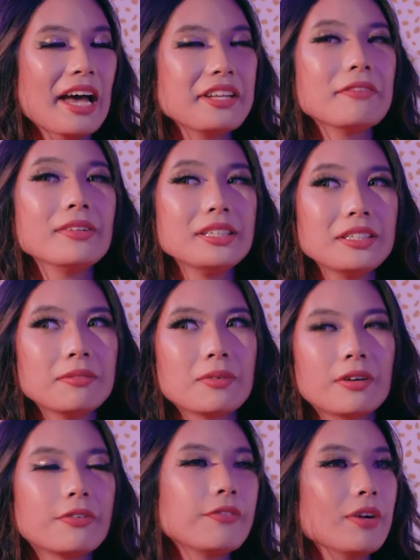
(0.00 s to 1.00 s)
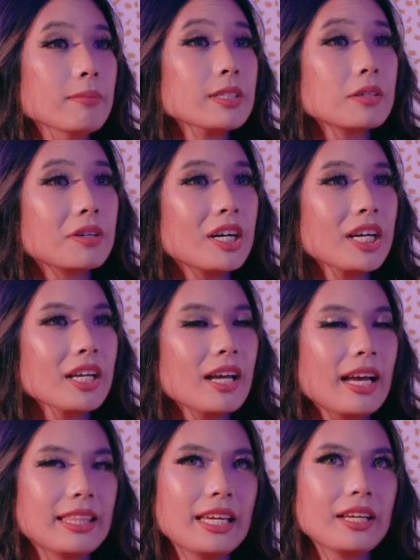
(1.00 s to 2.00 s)
I definitely do more for film scoring.
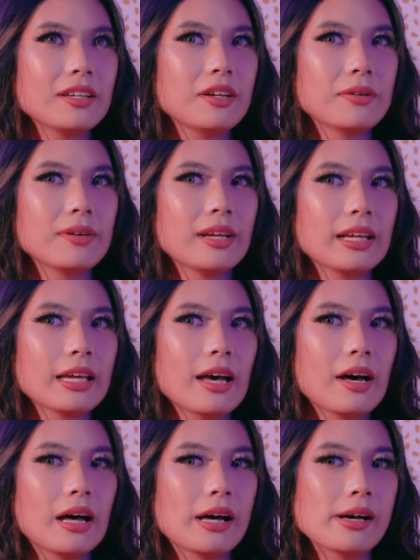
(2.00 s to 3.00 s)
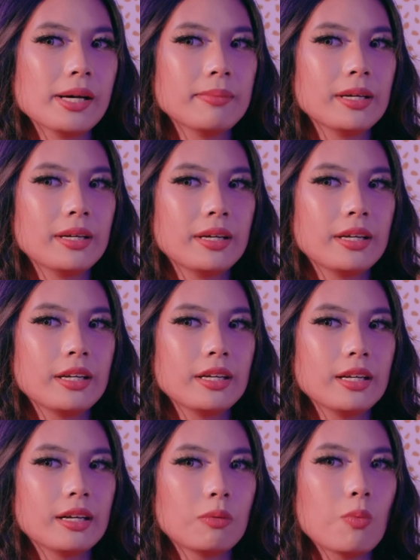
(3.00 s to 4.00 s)
I think knowing
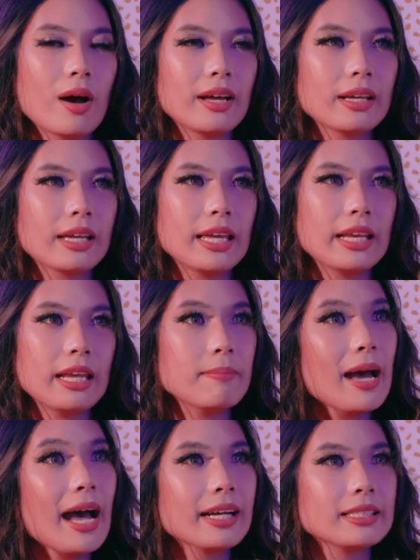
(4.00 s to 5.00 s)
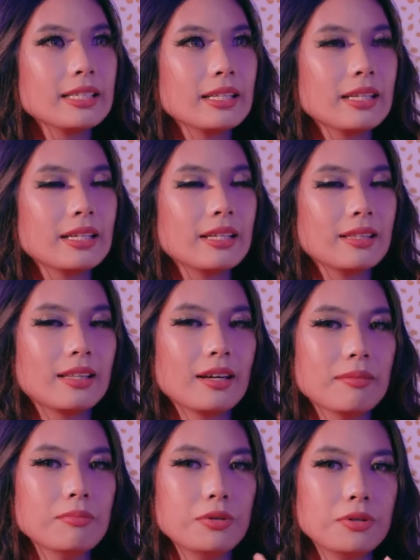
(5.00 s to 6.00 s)
what can impact the
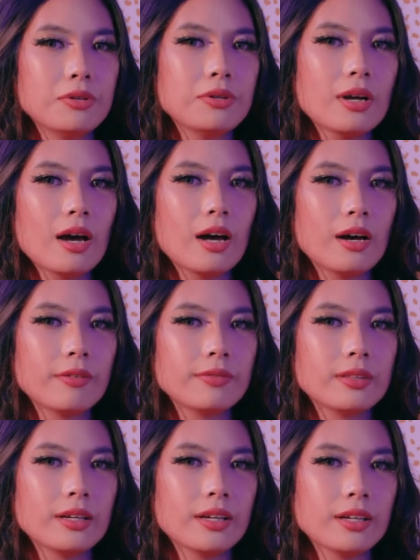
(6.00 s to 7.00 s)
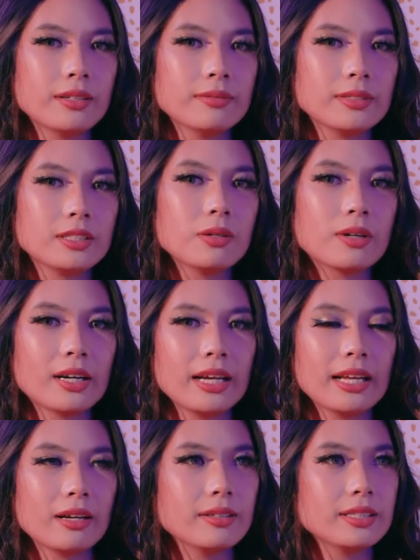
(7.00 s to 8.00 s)
mood of the story
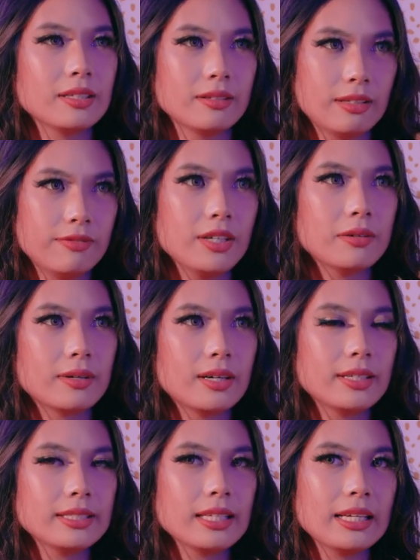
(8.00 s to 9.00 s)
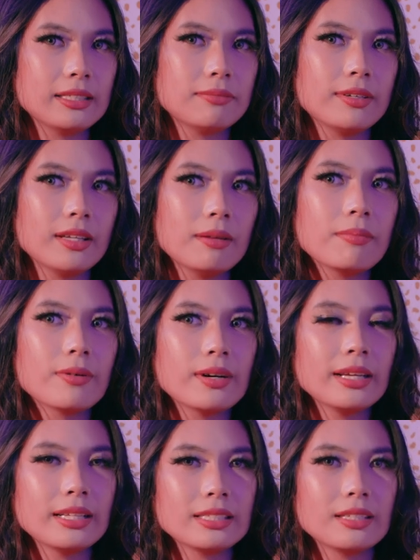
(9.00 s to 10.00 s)
and also the viewers is really
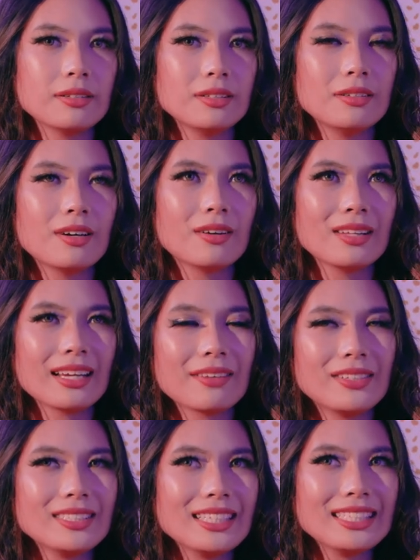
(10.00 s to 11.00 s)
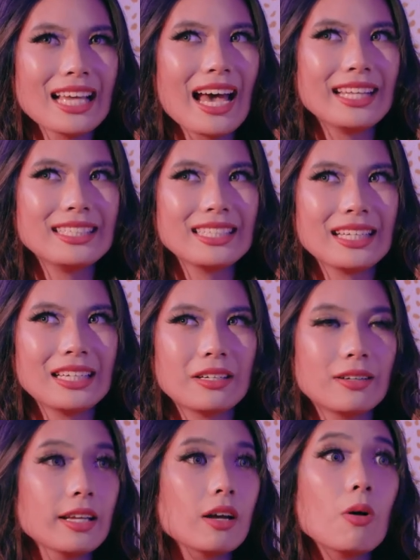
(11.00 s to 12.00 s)
important. So, like if there's a sad scene
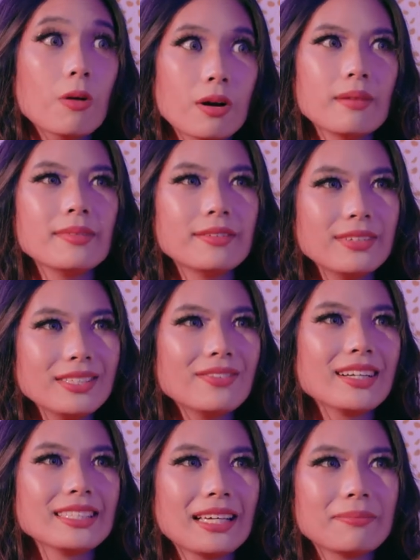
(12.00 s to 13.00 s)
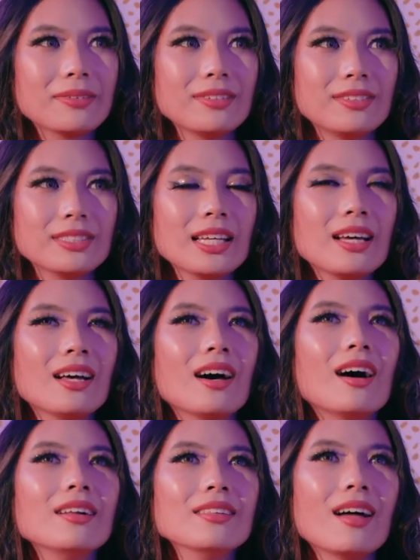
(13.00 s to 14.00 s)
or like horror movies, for example, use
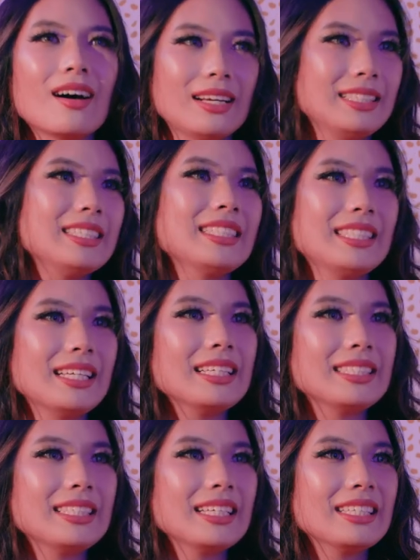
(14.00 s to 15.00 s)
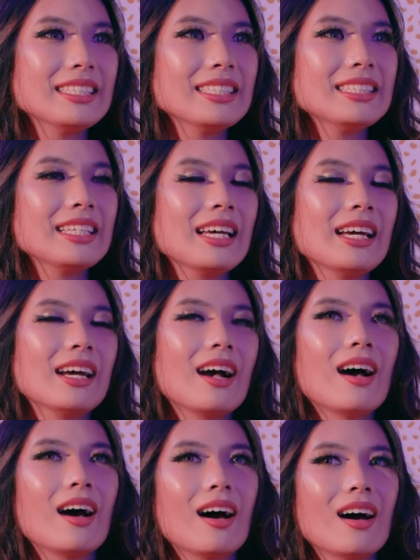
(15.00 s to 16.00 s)
a lot of dissonances
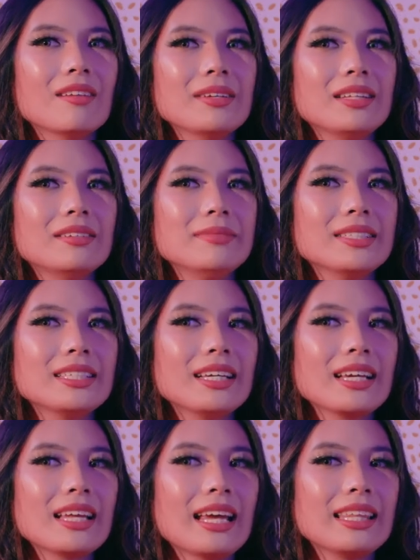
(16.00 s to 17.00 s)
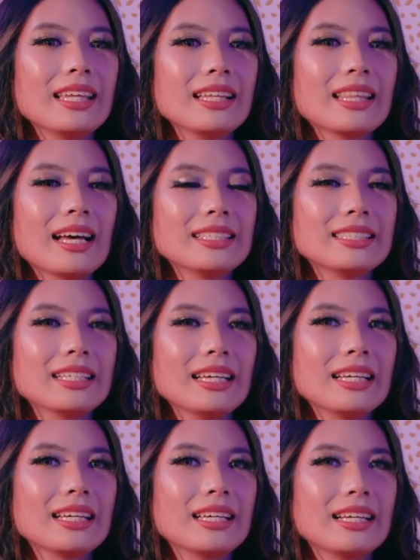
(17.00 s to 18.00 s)
in their music. And I think that's
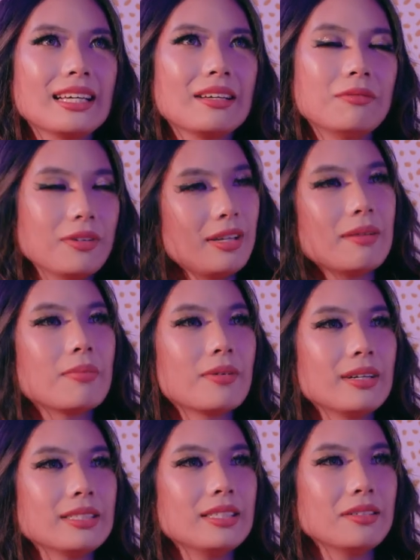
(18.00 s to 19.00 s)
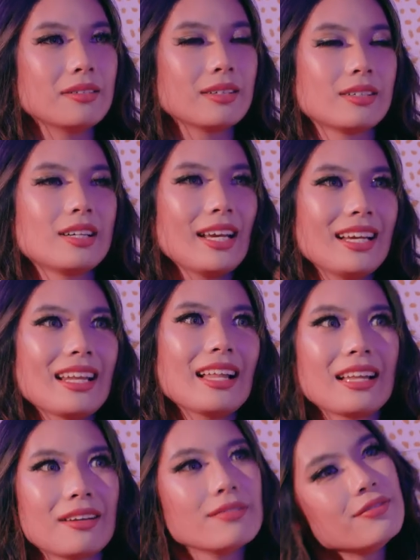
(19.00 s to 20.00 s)
like really important to creating that
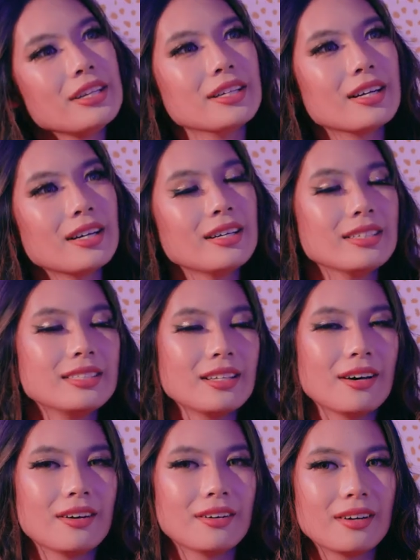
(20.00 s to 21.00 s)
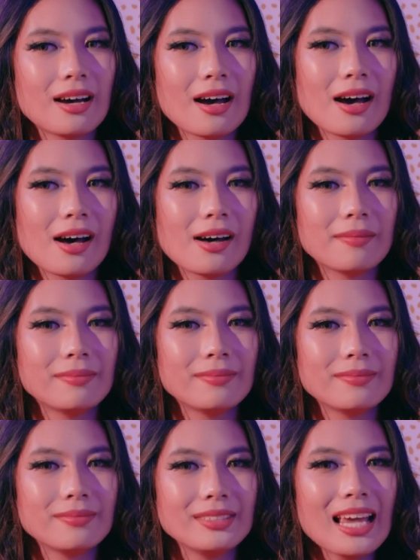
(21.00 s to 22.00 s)
like fear. So
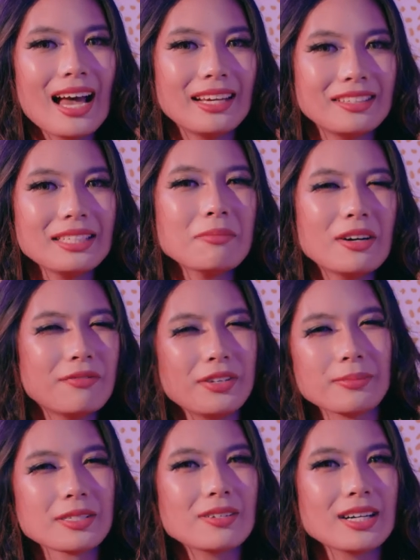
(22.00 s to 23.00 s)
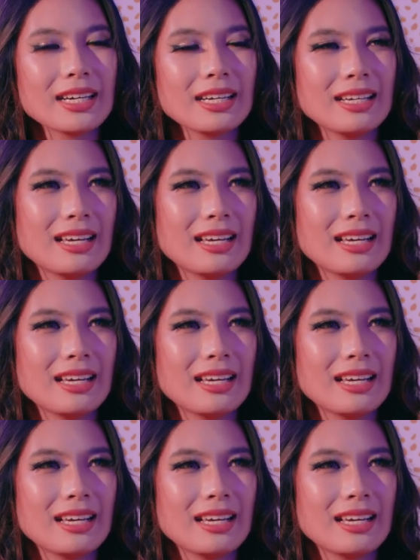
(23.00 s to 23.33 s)
yeah, I use it more in film scoring.